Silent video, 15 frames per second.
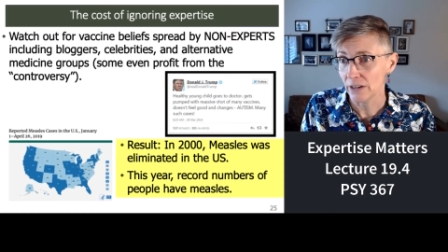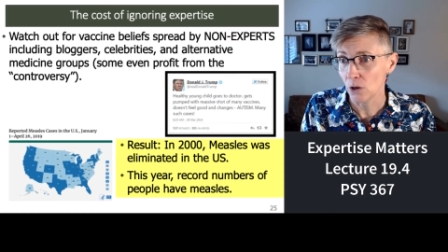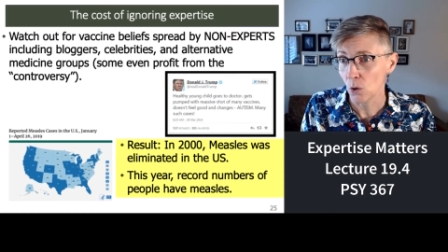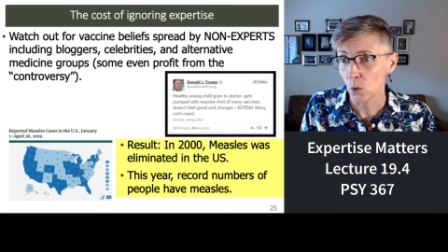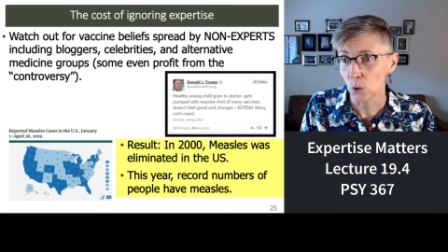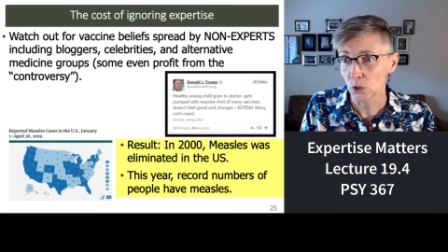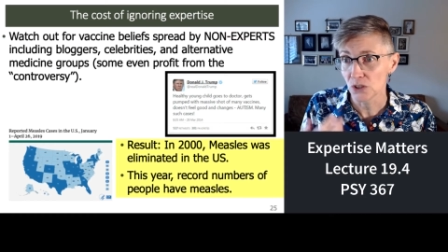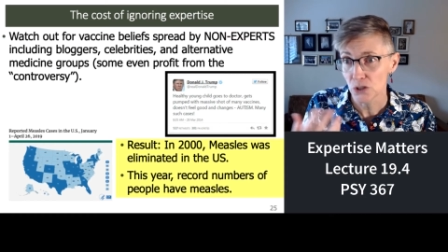
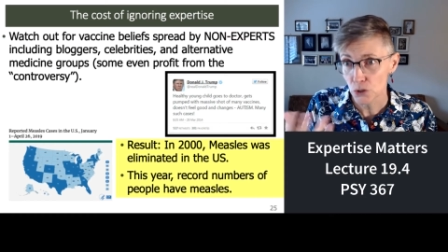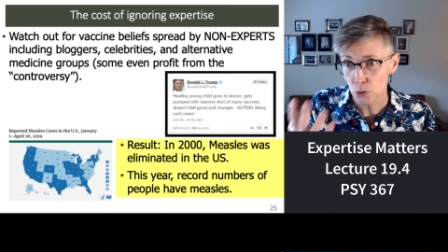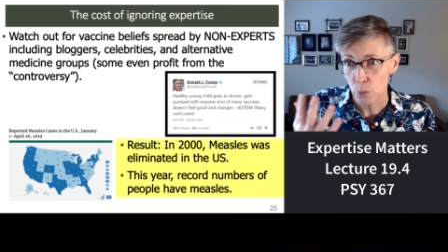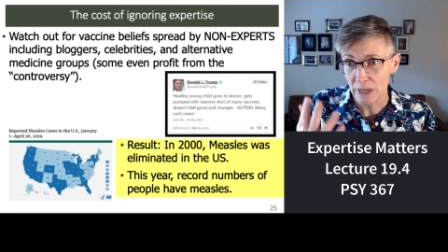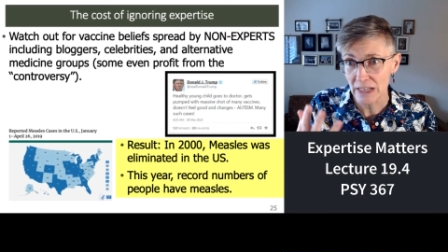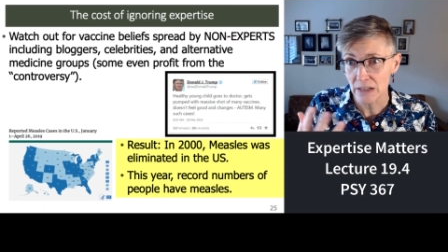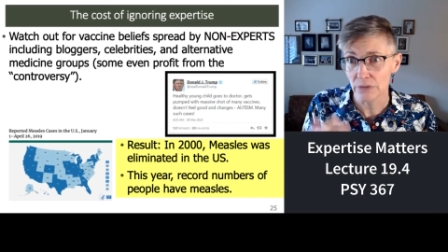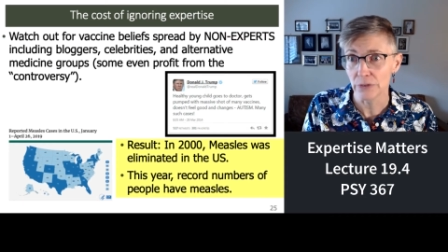old
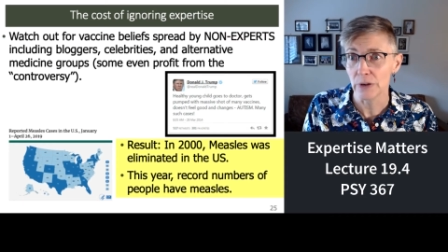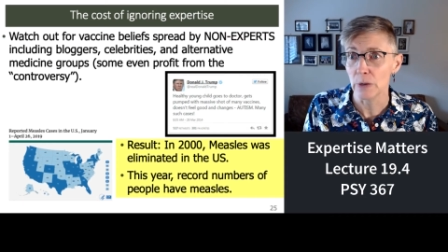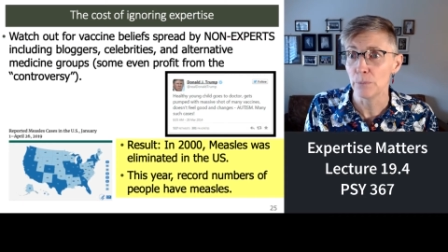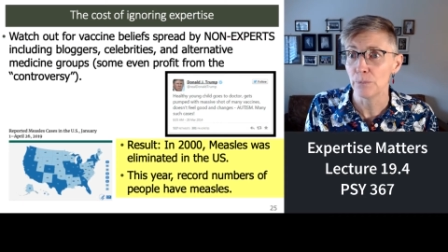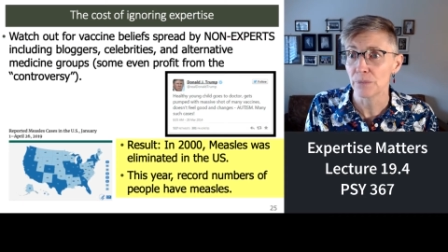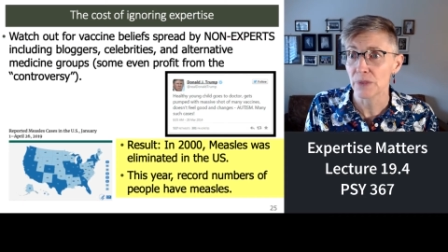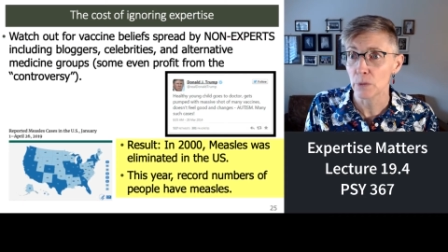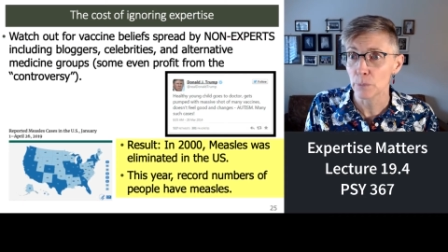tweet from
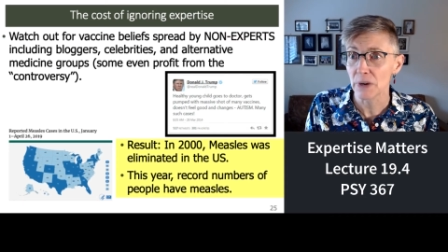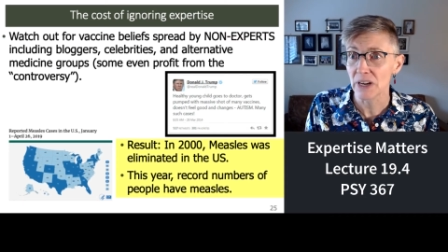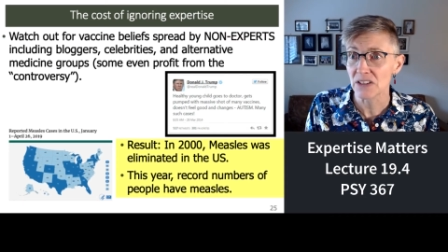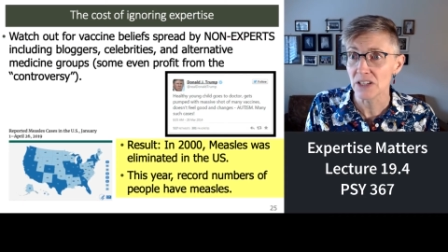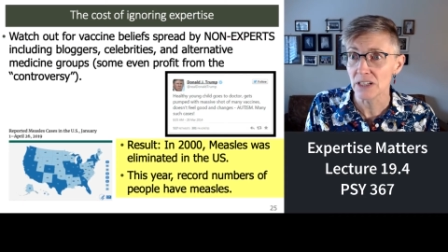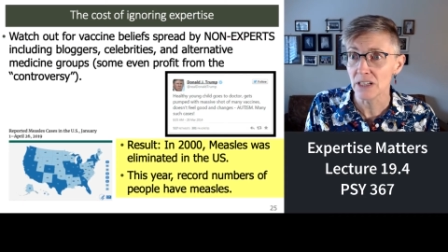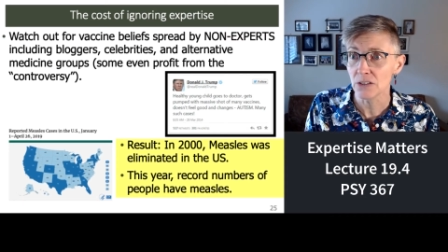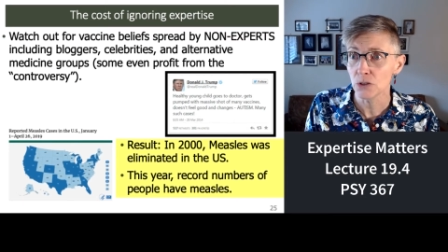the
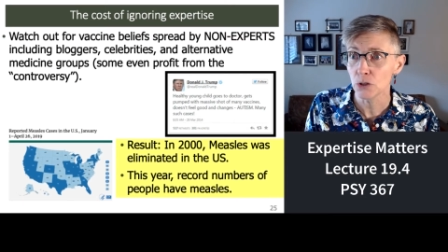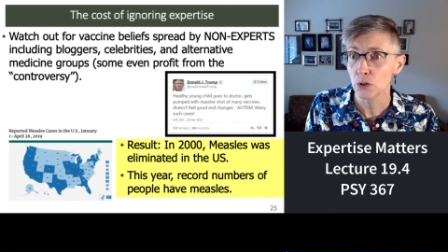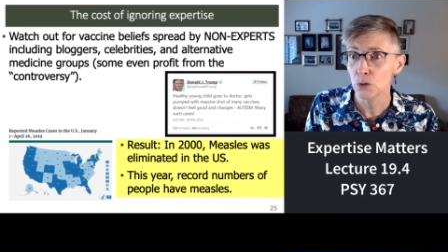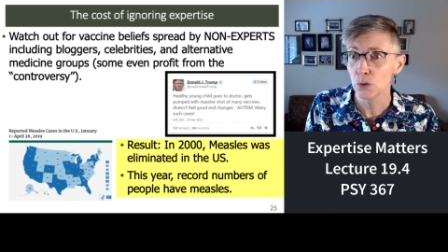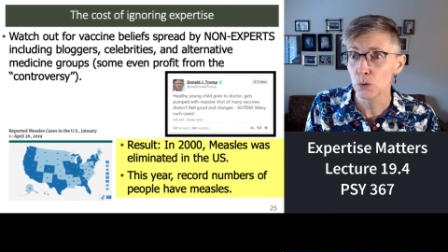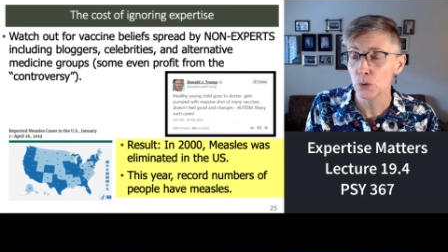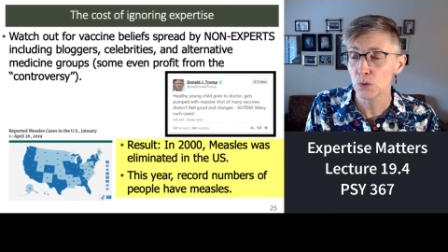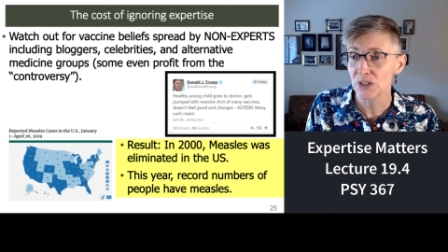president
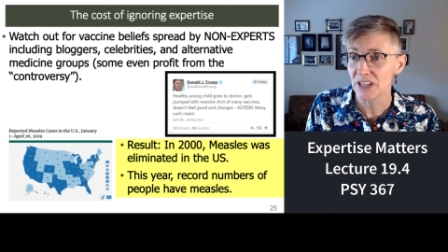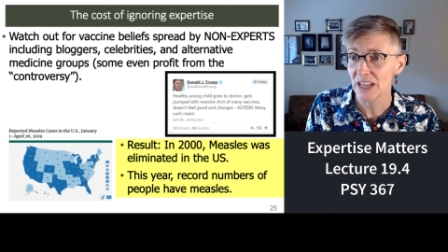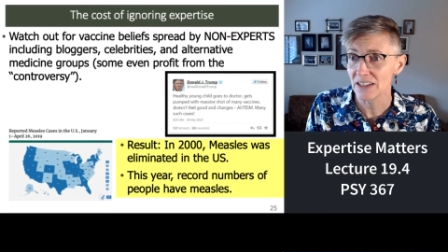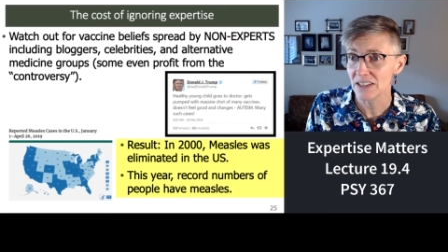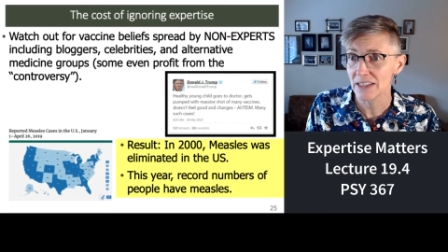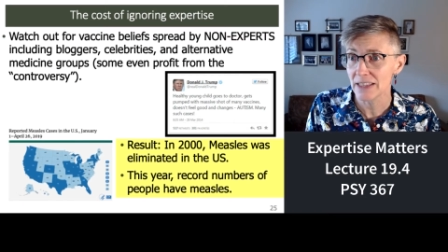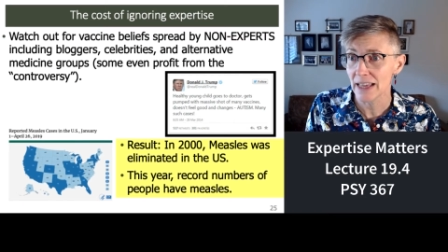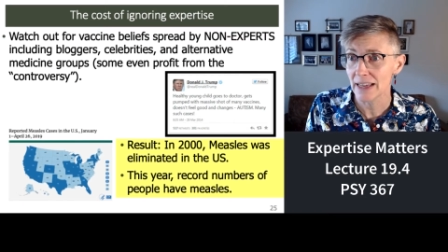who says
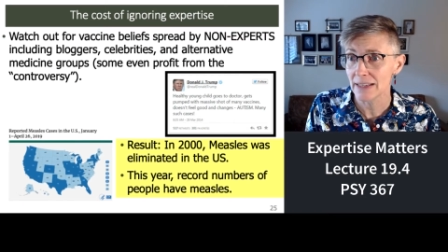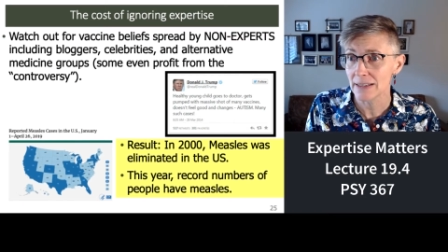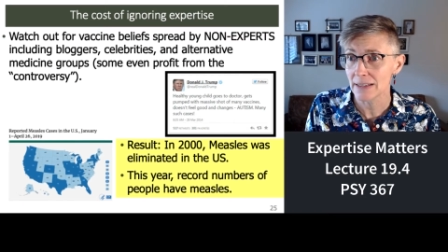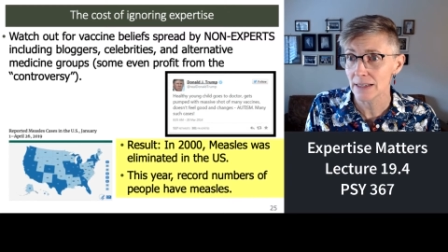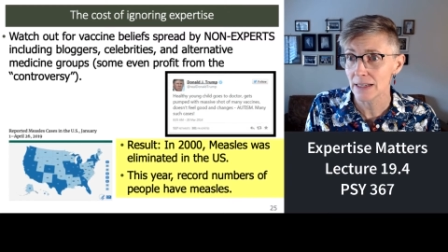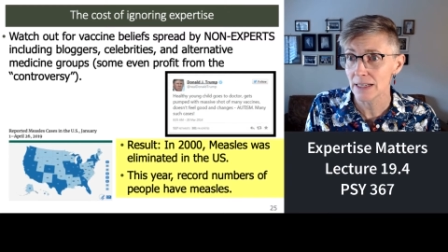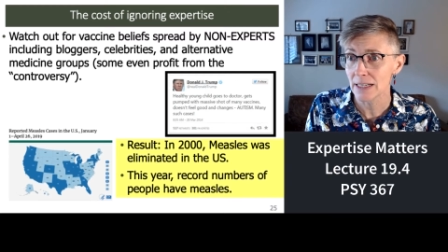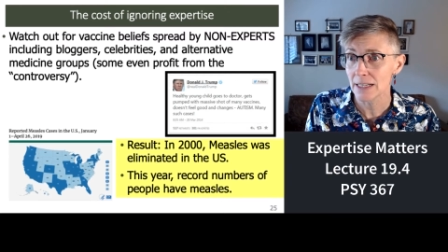that
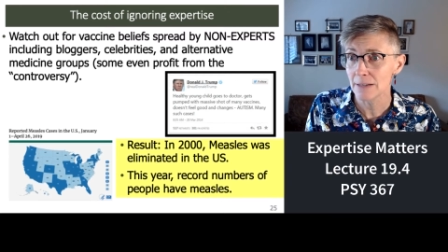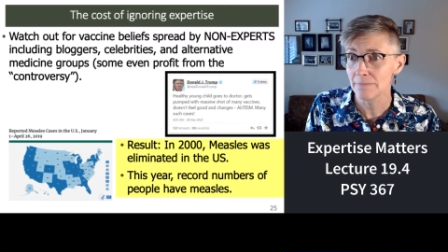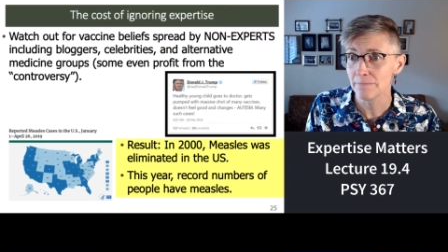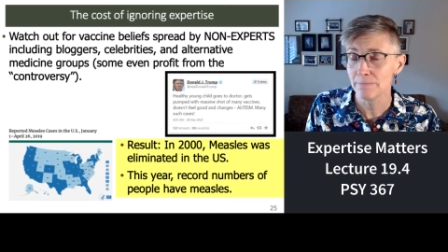um,